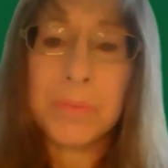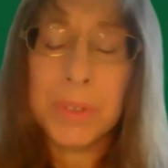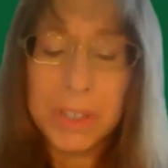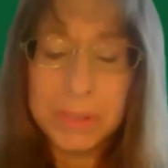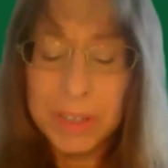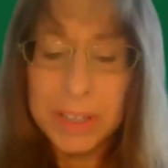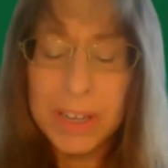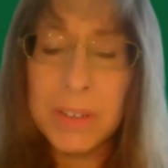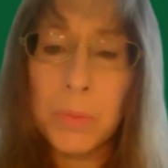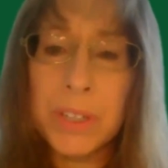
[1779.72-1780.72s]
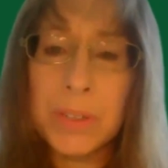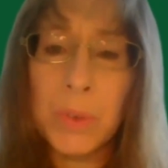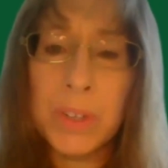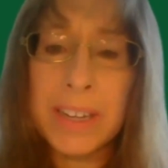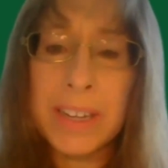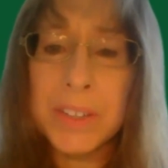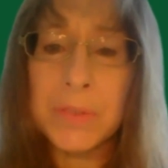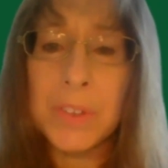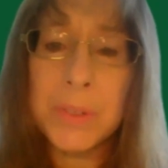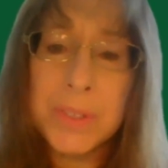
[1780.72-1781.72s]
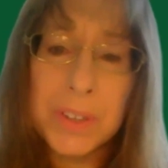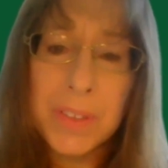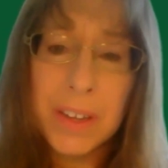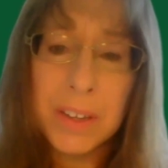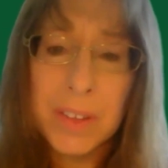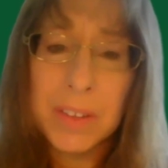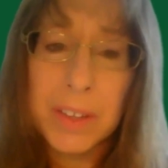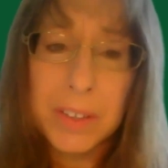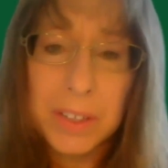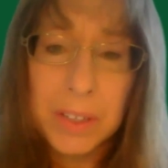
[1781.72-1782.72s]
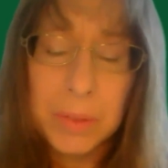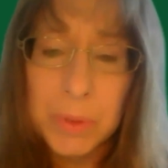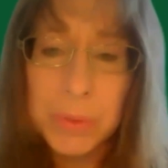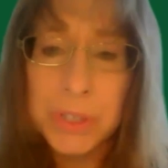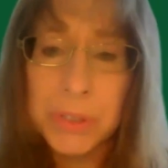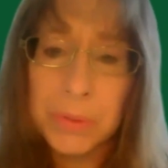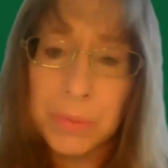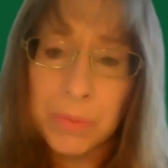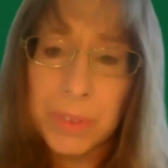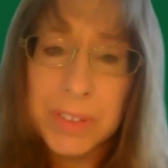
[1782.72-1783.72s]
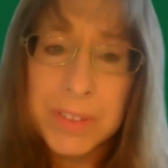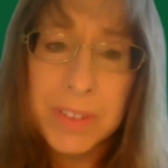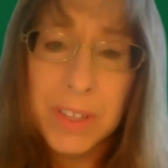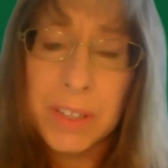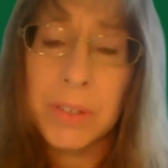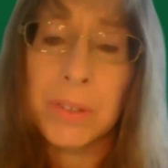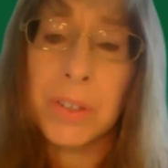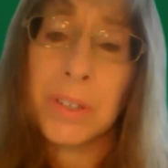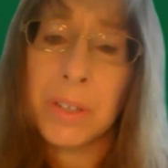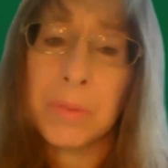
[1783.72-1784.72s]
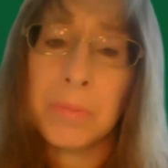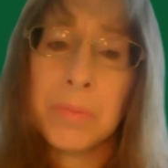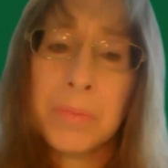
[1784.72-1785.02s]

All right. And and what what kind of loans are they? Are they like um, commercial real estate or CNI?